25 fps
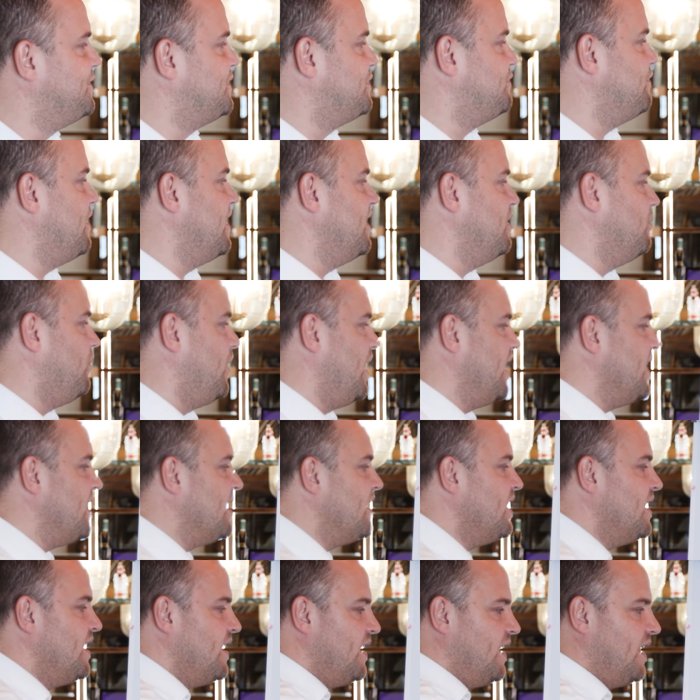straight away.
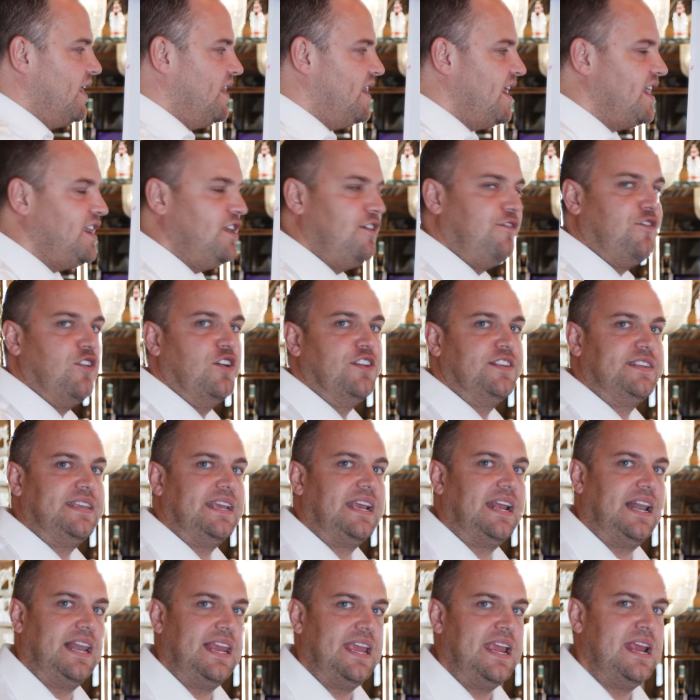And then you've got
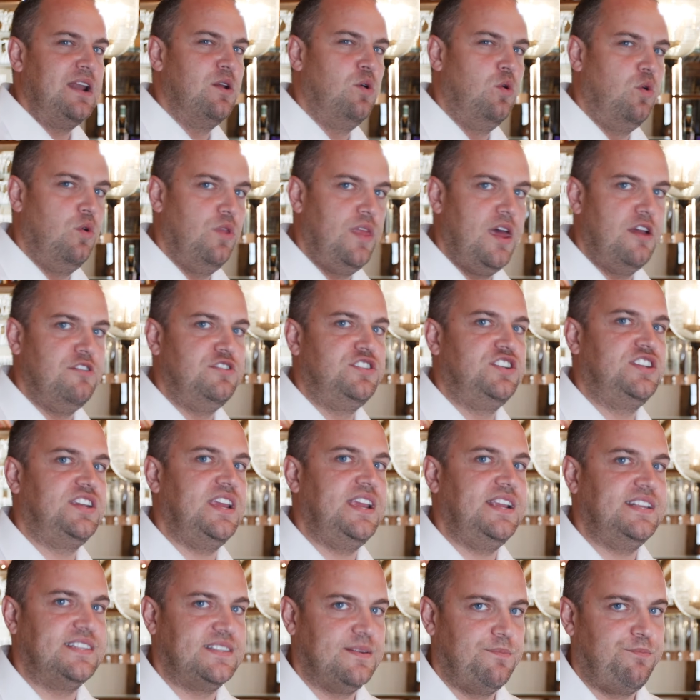to clean all those
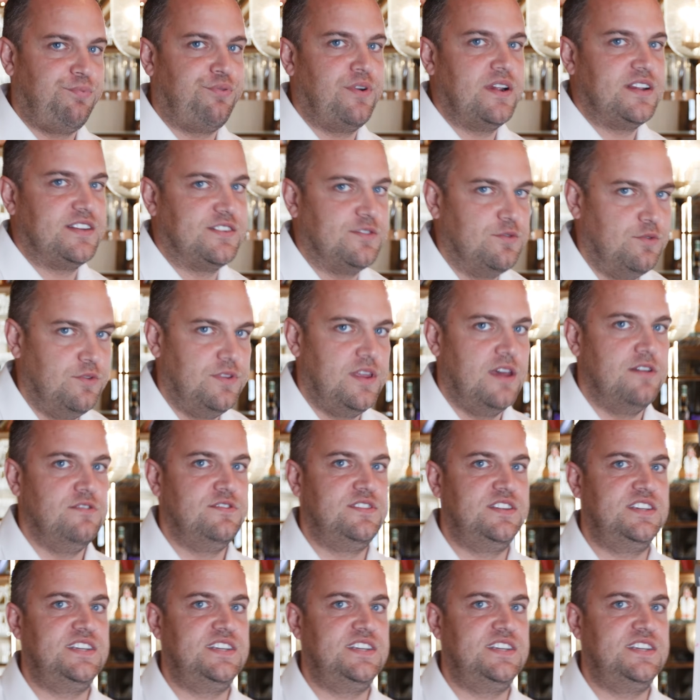sheets and press all those